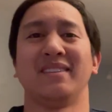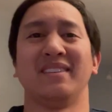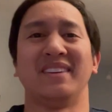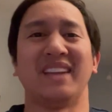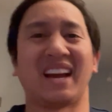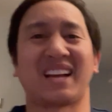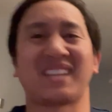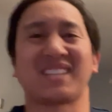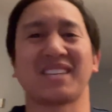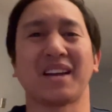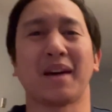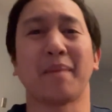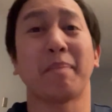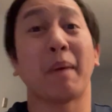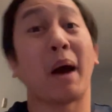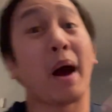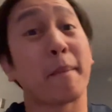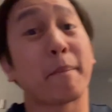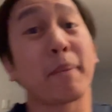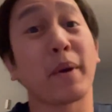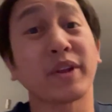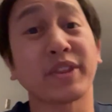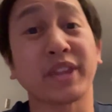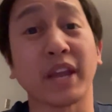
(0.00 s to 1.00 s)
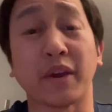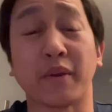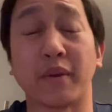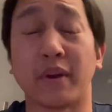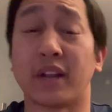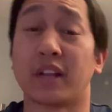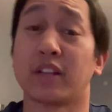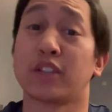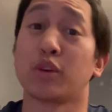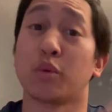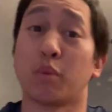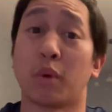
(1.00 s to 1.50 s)
Next up, a birthday
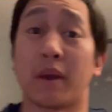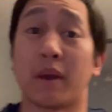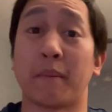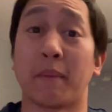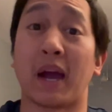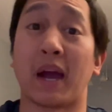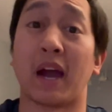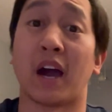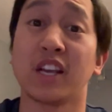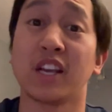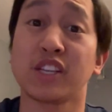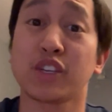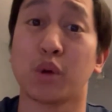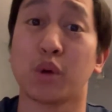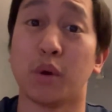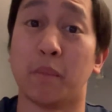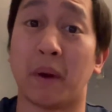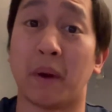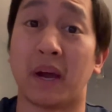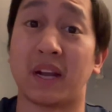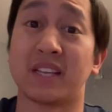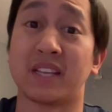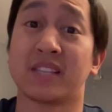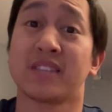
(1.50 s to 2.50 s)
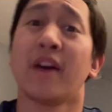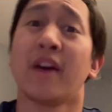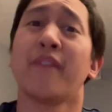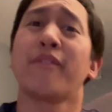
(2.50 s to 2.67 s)
greeting to one of my high school buddies